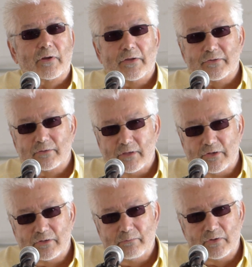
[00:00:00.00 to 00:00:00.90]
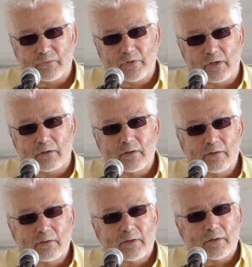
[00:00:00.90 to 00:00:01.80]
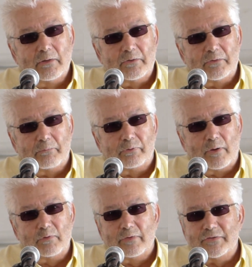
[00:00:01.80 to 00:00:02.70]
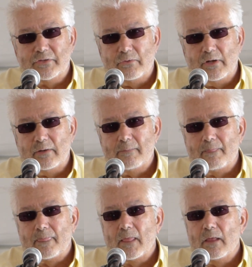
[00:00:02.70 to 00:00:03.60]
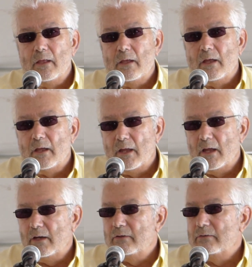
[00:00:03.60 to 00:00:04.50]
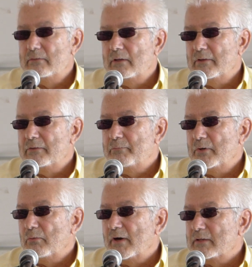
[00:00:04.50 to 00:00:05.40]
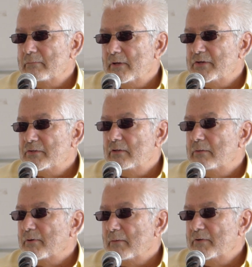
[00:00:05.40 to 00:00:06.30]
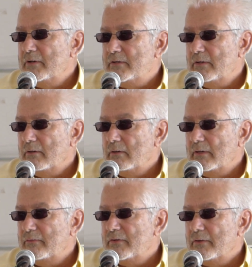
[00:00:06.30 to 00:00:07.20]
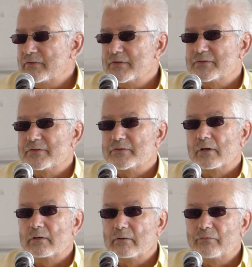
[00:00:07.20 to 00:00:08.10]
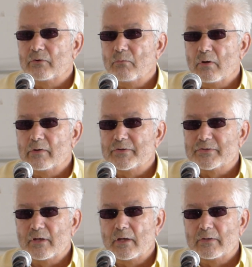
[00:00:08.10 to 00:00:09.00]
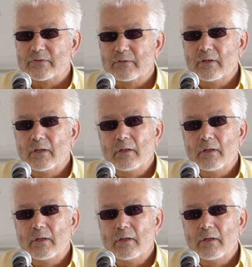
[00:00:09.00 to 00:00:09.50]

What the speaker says: of consultation between the Pueblo of Zuni and the Bureau of Reclamation, Department of the Interior, even the Assistant Secretary for Water and Science.